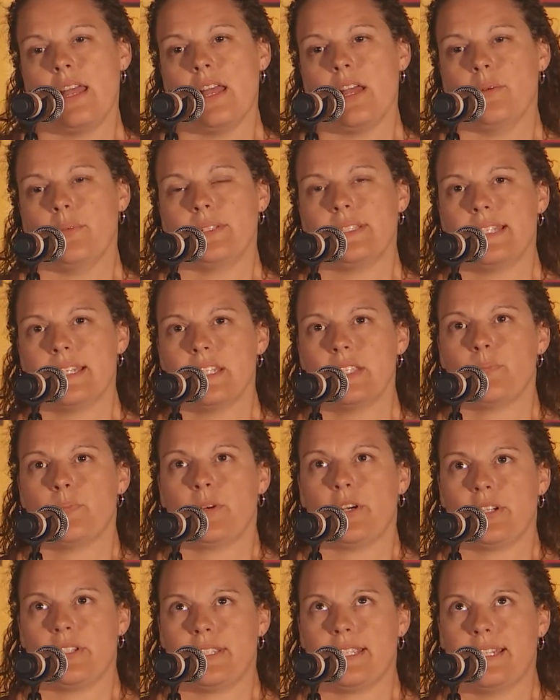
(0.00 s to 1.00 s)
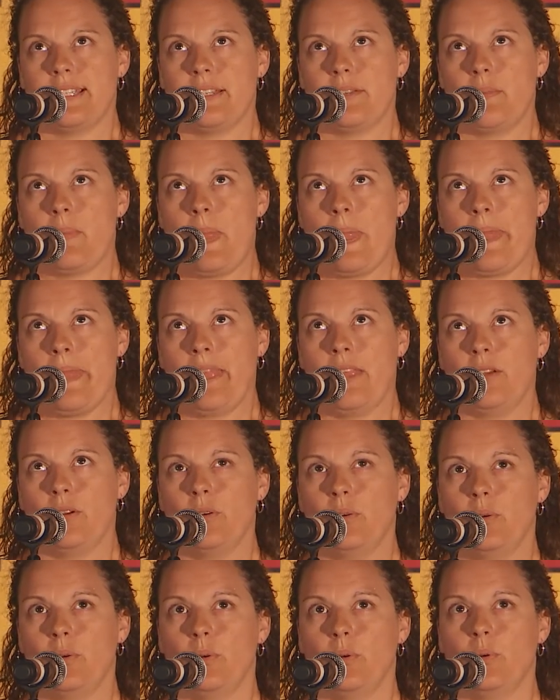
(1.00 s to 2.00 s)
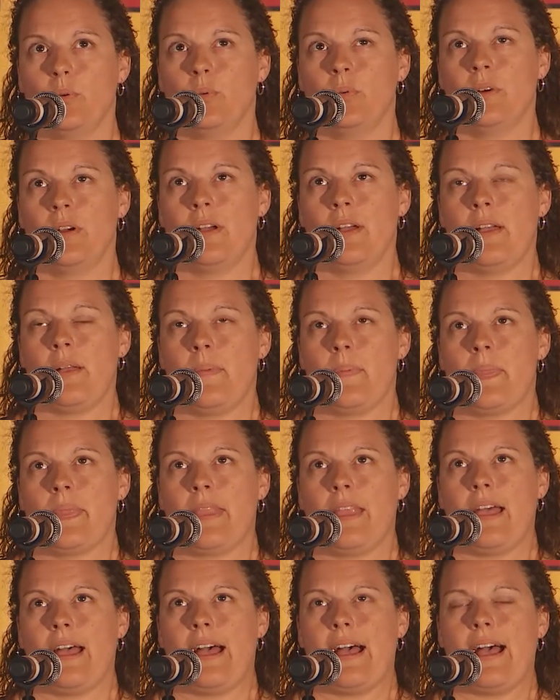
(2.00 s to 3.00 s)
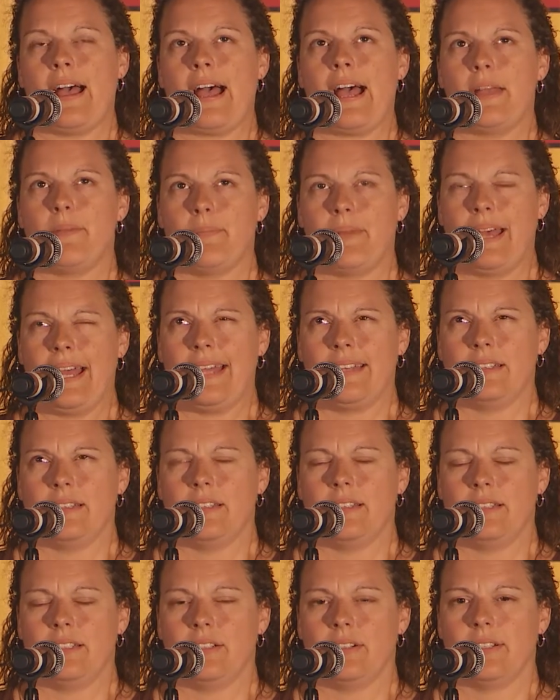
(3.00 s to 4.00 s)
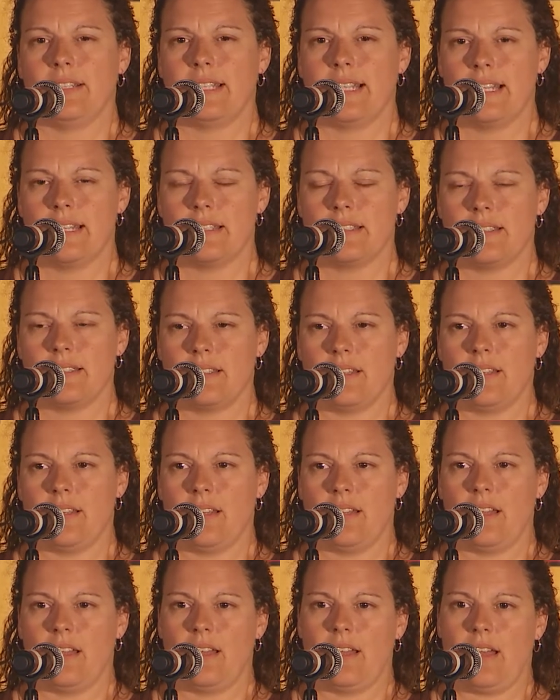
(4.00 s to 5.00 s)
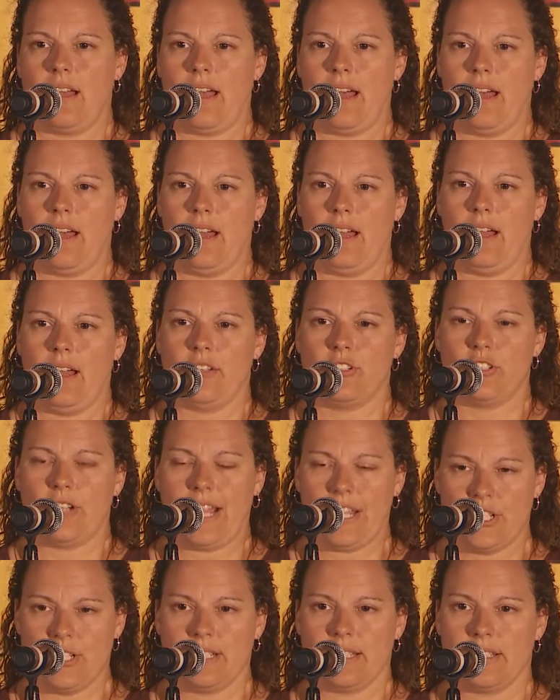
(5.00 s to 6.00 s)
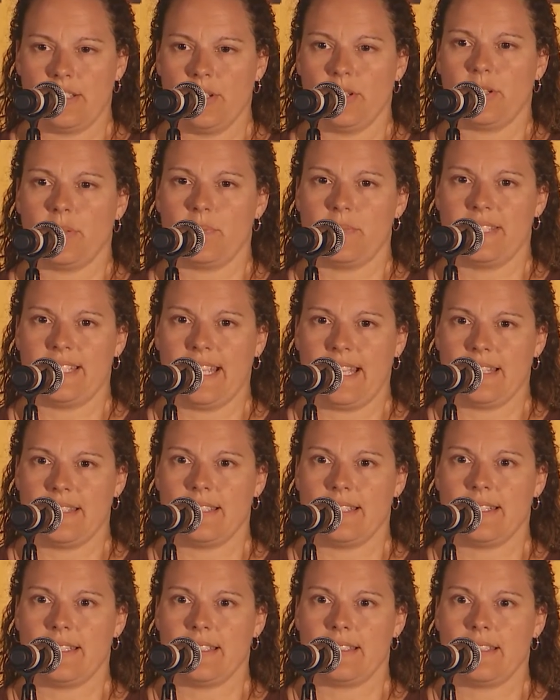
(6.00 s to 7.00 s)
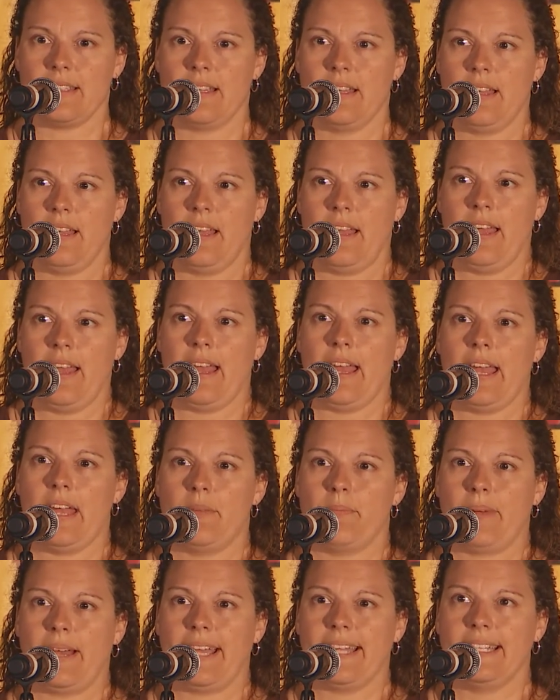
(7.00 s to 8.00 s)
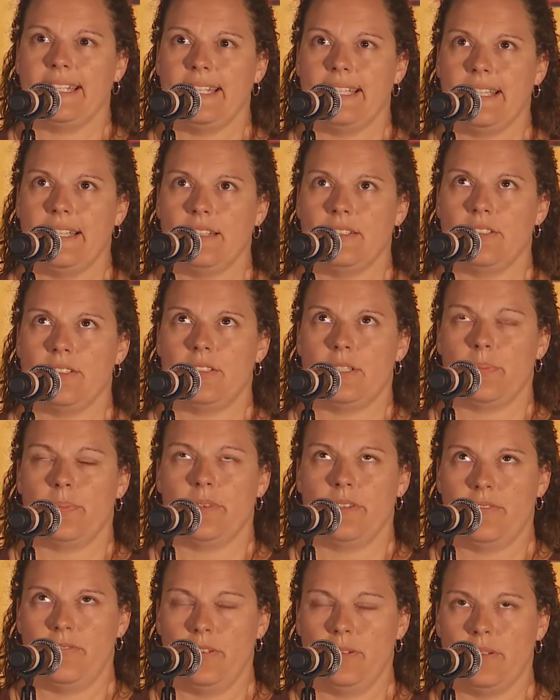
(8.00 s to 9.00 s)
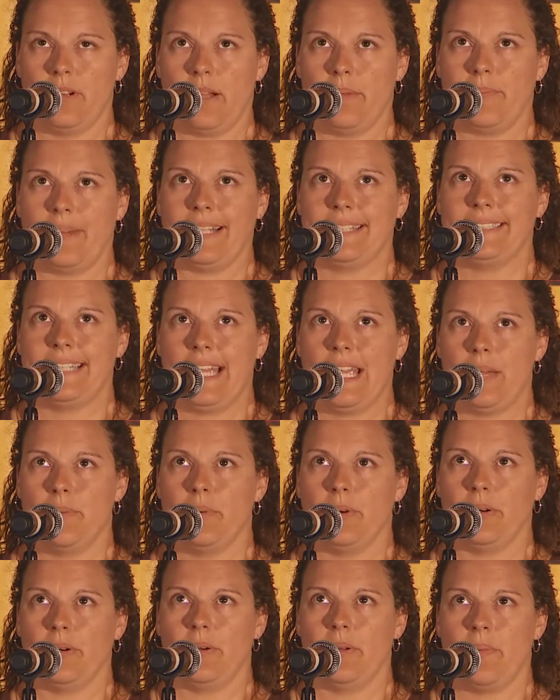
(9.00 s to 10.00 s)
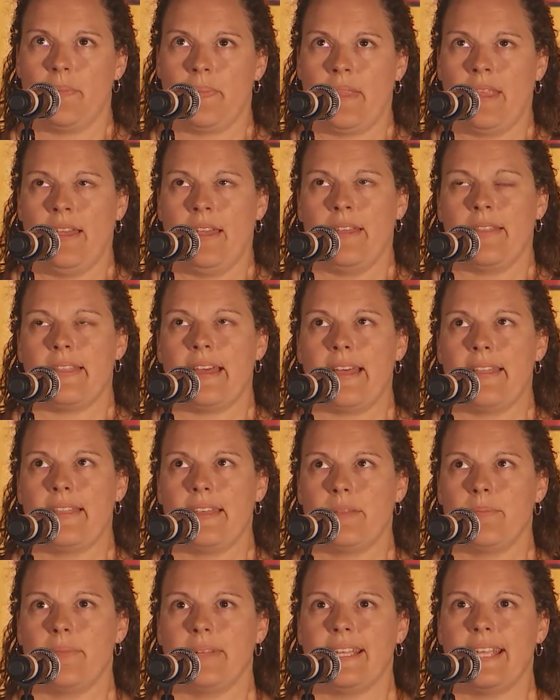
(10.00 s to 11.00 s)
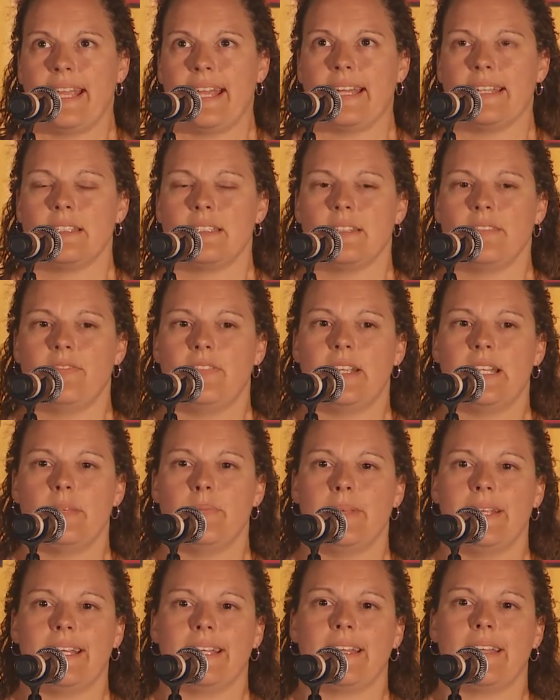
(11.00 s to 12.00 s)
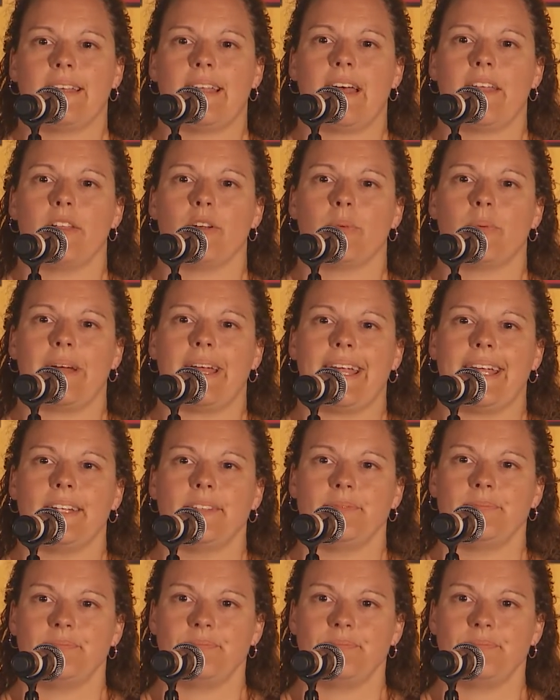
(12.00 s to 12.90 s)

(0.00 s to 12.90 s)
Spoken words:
It was this person who I met during his tragic circumstances and my need to put food on my table that then began to feed me in another way.